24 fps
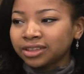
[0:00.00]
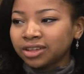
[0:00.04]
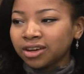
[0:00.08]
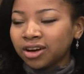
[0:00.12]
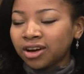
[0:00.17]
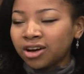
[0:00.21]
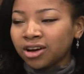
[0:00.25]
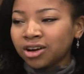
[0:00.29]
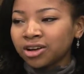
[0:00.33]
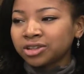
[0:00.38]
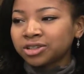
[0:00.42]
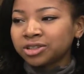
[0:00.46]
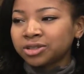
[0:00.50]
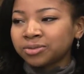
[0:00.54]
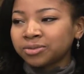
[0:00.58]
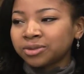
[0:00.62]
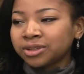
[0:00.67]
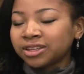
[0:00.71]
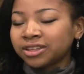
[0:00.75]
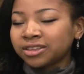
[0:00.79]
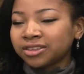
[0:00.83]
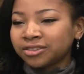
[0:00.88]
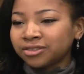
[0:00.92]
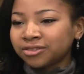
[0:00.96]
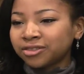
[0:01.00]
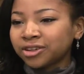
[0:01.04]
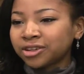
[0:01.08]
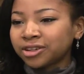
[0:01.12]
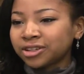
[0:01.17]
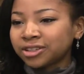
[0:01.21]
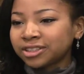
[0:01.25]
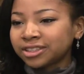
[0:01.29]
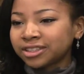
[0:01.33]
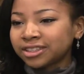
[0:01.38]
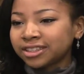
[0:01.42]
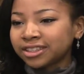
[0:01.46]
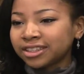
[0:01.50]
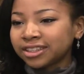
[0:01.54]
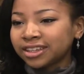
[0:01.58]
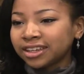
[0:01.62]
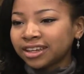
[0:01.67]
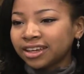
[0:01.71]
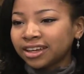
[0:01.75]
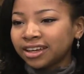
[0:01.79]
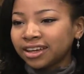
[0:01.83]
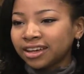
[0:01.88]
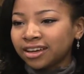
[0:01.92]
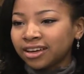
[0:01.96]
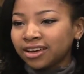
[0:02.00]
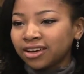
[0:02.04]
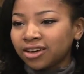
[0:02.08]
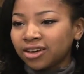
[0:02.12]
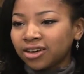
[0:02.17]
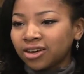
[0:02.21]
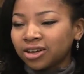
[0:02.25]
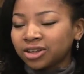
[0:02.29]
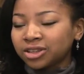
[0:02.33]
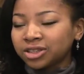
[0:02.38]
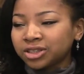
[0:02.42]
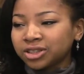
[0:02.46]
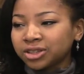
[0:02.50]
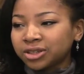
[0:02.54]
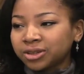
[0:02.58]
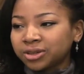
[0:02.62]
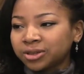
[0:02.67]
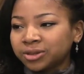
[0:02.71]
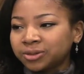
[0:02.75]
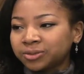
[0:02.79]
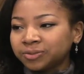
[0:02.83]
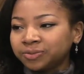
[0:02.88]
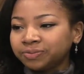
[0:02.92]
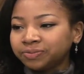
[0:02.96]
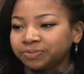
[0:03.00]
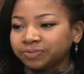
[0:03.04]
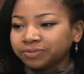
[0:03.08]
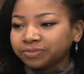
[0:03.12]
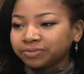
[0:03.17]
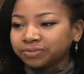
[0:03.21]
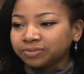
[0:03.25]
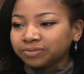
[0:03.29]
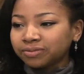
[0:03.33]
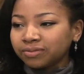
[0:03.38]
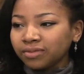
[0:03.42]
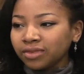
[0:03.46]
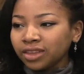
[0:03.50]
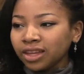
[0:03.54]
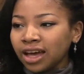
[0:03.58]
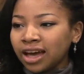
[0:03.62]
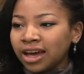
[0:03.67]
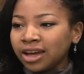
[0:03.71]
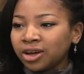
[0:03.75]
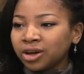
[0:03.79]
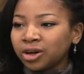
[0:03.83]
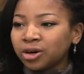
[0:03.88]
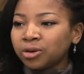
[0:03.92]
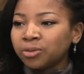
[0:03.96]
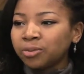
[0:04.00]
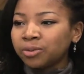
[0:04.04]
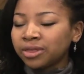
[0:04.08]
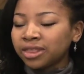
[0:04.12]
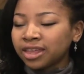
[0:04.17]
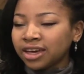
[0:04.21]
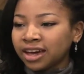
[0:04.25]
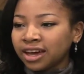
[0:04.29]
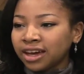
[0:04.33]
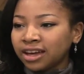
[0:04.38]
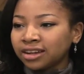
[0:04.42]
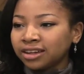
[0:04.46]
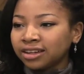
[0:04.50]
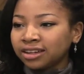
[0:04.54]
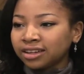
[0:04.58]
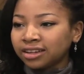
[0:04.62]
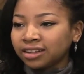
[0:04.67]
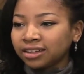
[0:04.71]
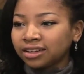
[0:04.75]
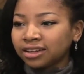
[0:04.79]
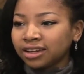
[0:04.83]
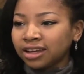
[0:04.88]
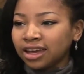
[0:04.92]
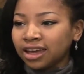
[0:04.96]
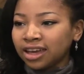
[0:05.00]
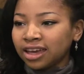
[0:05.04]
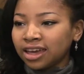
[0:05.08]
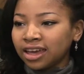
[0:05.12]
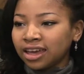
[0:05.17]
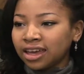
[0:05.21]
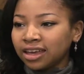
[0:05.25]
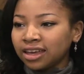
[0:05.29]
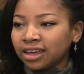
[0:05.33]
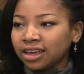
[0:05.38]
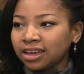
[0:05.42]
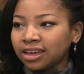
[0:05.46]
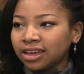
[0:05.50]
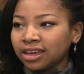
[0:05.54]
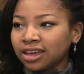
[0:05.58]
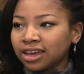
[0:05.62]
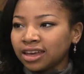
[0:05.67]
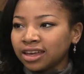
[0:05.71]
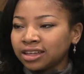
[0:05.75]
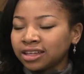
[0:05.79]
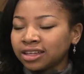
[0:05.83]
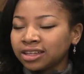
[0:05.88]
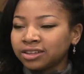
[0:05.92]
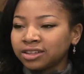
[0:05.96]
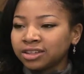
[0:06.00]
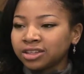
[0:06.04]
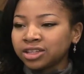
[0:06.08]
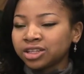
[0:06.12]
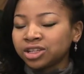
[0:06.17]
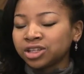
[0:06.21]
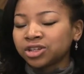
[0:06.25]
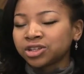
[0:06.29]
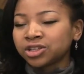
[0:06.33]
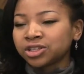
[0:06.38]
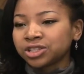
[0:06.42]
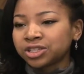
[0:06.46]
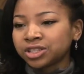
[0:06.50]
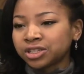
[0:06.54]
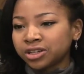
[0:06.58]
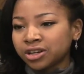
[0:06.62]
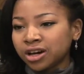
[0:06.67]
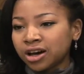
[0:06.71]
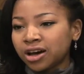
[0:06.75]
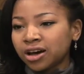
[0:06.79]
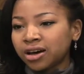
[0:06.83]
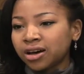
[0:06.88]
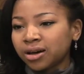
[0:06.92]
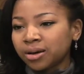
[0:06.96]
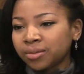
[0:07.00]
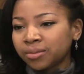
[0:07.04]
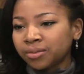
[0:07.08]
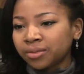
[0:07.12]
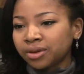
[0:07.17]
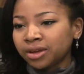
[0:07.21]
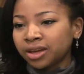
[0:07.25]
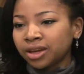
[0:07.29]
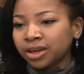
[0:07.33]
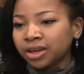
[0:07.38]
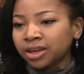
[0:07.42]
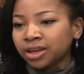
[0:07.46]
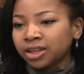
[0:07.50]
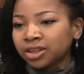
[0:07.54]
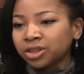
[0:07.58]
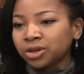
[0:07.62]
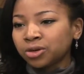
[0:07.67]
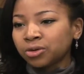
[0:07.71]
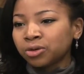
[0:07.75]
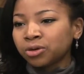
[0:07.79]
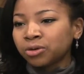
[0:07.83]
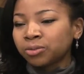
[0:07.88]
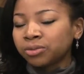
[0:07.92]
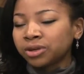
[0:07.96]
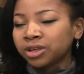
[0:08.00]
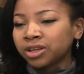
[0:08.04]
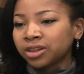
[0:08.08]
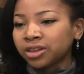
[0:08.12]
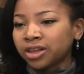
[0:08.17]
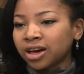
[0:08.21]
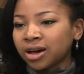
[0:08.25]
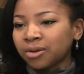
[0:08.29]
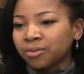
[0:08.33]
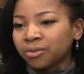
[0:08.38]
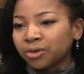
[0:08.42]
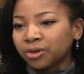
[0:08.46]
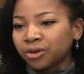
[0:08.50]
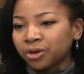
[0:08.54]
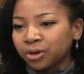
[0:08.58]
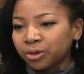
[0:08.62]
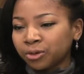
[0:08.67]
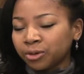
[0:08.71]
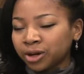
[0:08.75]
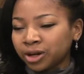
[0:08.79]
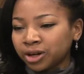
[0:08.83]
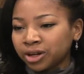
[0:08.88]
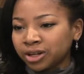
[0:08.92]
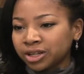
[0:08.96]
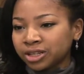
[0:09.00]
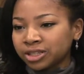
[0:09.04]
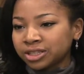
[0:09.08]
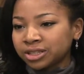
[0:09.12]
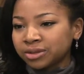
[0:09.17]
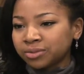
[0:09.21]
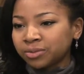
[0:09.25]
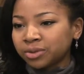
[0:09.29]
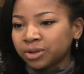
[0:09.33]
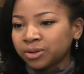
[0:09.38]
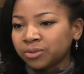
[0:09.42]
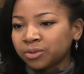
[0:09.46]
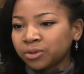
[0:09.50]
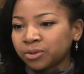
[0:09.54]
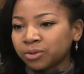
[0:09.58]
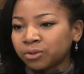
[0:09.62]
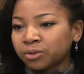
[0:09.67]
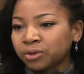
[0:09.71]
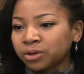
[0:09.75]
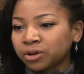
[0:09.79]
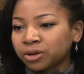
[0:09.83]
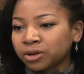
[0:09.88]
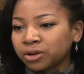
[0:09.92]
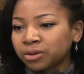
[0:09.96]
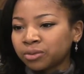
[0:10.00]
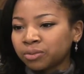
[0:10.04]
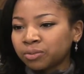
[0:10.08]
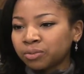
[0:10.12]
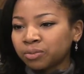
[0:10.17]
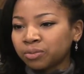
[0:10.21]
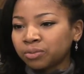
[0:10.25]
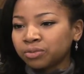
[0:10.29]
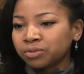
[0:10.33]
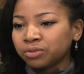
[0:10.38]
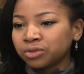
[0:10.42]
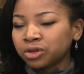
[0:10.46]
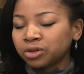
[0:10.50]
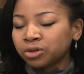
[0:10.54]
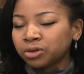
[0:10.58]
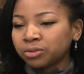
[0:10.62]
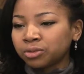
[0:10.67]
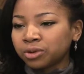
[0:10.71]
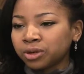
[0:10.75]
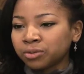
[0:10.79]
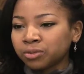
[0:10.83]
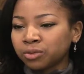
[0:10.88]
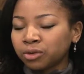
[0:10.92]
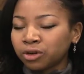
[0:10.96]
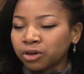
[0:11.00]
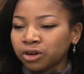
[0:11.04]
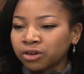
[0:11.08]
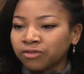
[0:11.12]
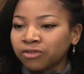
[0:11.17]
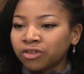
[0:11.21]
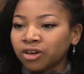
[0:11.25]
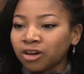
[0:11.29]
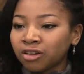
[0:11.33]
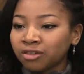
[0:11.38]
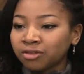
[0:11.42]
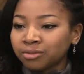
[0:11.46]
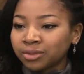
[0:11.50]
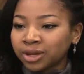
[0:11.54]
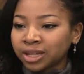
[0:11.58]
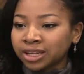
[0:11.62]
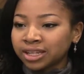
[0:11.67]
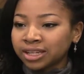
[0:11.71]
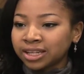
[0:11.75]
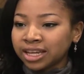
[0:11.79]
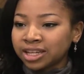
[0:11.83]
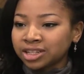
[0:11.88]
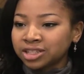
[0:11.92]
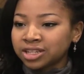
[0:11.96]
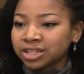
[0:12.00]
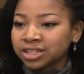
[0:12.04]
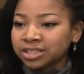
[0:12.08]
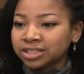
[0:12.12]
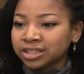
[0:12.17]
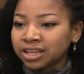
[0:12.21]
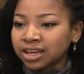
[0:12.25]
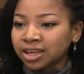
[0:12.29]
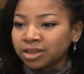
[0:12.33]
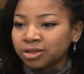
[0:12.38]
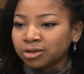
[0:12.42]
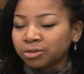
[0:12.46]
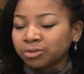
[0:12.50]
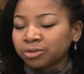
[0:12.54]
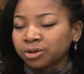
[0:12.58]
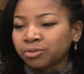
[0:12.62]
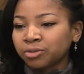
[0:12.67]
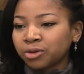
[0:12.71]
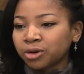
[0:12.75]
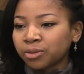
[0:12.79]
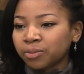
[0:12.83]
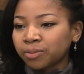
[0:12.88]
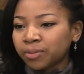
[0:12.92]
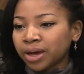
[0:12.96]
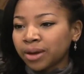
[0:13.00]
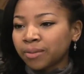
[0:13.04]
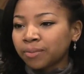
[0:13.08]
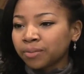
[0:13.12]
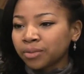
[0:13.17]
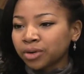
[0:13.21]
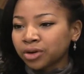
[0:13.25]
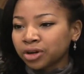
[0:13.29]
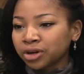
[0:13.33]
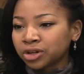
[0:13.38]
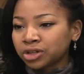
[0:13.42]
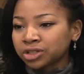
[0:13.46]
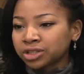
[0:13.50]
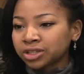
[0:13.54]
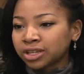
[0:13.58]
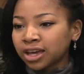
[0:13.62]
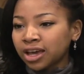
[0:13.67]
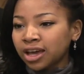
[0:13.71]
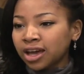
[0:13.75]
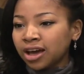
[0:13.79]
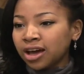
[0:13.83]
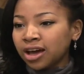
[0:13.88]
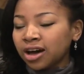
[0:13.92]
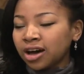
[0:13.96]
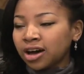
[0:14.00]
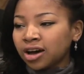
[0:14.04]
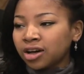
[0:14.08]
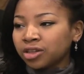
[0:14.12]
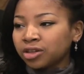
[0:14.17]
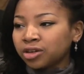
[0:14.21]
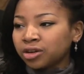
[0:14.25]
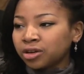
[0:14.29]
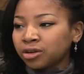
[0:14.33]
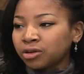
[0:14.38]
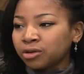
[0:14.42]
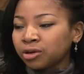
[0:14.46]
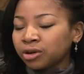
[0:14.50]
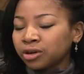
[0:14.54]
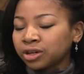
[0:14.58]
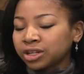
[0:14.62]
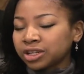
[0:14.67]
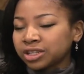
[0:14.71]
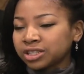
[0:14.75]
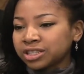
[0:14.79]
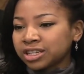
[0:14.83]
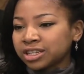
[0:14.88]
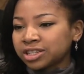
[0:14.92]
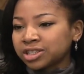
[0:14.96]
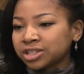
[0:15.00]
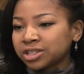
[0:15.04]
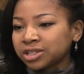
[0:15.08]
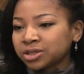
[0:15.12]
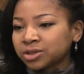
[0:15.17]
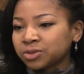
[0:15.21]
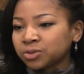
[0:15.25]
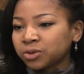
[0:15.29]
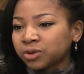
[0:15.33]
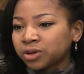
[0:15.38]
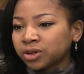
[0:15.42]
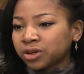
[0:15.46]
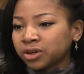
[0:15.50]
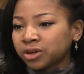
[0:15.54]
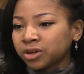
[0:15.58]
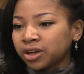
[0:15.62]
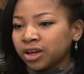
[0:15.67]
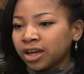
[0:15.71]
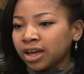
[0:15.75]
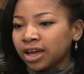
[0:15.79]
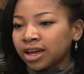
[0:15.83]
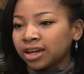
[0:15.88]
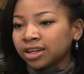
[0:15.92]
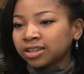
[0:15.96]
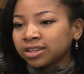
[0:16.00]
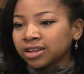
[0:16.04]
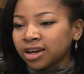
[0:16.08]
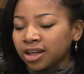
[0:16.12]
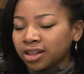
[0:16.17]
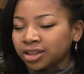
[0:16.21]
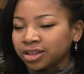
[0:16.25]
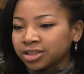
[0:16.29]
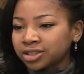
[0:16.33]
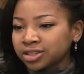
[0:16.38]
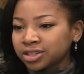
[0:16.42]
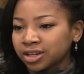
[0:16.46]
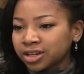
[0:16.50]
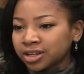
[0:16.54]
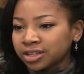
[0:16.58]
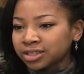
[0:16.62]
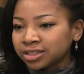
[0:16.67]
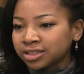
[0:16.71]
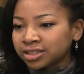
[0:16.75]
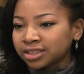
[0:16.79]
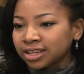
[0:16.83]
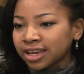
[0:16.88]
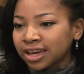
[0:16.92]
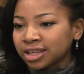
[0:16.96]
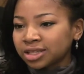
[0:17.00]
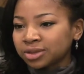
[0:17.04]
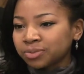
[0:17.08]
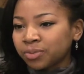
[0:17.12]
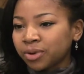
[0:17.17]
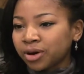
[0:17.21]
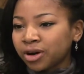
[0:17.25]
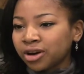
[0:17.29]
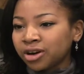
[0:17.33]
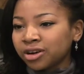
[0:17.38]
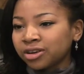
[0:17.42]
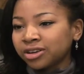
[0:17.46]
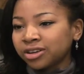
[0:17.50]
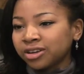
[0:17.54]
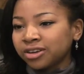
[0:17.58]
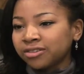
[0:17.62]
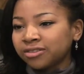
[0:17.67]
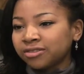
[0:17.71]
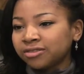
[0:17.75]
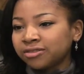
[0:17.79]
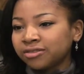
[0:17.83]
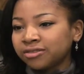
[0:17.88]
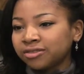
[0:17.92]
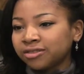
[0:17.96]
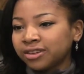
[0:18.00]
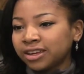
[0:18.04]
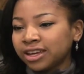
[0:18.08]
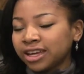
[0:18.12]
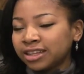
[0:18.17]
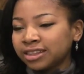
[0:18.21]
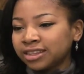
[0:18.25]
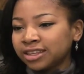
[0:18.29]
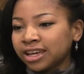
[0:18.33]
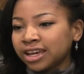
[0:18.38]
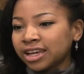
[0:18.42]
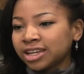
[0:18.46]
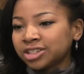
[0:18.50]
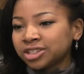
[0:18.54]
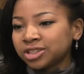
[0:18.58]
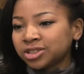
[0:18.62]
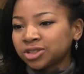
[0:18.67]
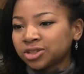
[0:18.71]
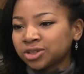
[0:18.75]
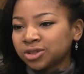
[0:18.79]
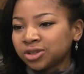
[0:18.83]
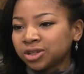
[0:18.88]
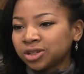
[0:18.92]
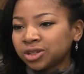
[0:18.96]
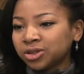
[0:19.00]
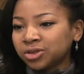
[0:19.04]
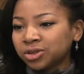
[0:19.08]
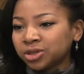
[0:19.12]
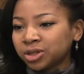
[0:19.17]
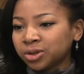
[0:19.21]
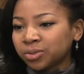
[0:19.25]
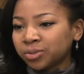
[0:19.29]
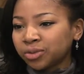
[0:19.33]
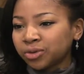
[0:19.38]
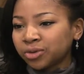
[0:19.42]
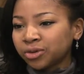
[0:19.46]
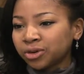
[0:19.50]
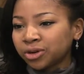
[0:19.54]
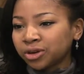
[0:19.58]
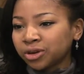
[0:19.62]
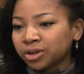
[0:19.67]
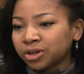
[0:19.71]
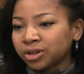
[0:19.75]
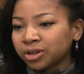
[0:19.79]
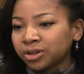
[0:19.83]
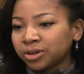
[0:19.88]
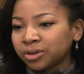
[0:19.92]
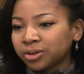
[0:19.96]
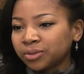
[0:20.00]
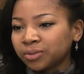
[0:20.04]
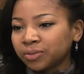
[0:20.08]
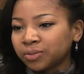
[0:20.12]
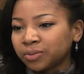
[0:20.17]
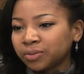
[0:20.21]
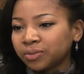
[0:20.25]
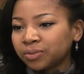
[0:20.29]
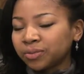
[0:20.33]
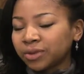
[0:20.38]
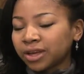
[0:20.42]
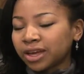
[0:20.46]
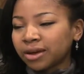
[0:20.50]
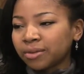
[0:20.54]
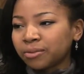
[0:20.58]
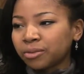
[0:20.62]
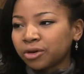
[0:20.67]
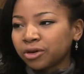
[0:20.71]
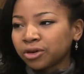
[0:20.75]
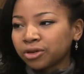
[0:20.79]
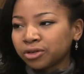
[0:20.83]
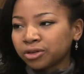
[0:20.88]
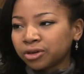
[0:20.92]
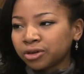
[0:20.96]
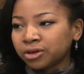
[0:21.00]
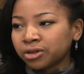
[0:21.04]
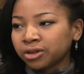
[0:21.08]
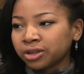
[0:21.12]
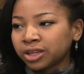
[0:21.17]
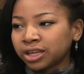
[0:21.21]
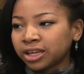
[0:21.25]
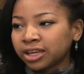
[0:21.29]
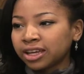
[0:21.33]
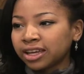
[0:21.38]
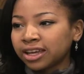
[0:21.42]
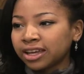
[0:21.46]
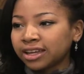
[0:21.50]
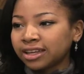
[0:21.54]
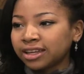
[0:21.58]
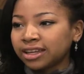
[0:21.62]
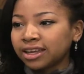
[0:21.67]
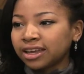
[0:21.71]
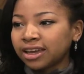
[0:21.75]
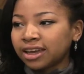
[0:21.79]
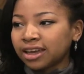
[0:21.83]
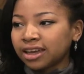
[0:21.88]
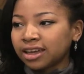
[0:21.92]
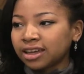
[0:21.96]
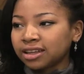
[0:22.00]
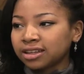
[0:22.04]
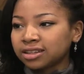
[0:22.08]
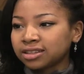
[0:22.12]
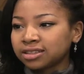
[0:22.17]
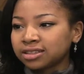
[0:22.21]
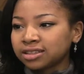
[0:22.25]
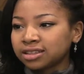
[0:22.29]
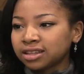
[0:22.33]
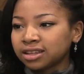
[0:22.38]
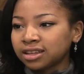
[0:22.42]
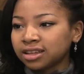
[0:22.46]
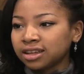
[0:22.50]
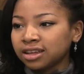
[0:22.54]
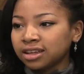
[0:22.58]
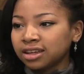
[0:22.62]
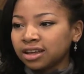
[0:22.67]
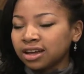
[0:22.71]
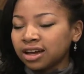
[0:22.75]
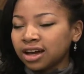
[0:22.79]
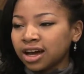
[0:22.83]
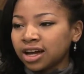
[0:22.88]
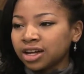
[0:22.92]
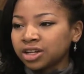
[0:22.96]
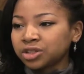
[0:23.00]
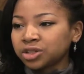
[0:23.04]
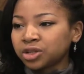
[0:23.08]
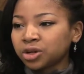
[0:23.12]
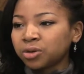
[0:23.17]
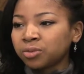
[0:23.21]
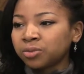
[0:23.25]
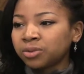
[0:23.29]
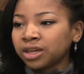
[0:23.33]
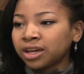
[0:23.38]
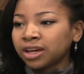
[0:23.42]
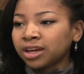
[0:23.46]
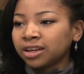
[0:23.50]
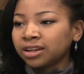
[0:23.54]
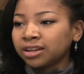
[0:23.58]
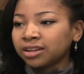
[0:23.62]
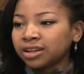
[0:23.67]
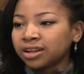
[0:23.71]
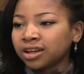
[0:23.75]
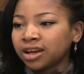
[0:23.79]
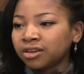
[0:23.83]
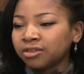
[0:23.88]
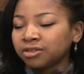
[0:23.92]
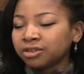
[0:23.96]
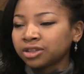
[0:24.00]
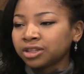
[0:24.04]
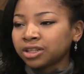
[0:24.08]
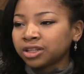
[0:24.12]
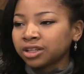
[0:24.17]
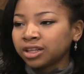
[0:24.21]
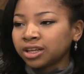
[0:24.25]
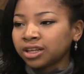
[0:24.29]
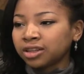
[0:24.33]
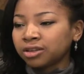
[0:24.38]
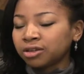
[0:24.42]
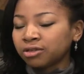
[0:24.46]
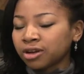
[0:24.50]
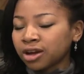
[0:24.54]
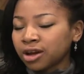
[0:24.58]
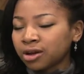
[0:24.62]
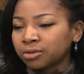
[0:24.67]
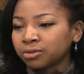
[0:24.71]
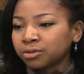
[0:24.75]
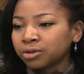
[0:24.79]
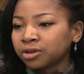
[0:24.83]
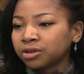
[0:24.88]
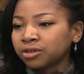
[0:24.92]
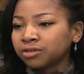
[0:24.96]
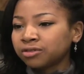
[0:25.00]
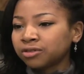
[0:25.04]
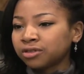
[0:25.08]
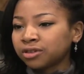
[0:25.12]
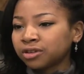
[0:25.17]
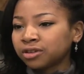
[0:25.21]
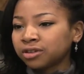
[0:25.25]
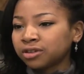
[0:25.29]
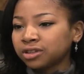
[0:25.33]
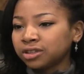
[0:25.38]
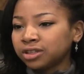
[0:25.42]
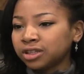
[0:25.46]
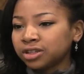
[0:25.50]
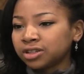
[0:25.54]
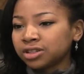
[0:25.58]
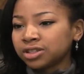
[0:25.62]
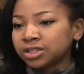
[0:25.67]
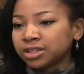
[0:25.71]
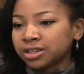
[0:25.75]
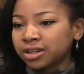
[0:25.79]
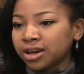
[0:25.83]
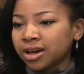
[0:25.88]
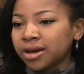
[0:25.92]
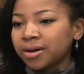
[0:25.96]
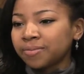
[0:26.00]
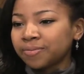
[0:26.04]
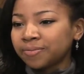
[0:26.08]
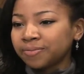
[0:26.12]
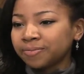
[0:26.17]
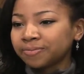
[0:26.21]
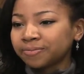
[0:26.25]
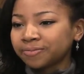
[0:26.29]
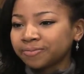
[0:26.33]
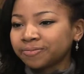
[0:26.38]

hard to be the first. Also, I hope that in the years to come, there will be a lot more awareness and there will be more involvement in HSA, there will be more members, other organizations will acknowledge us as part of the Asian Student Union Board more thoroughly, and I just hope that I really lay the groundwork for years to come.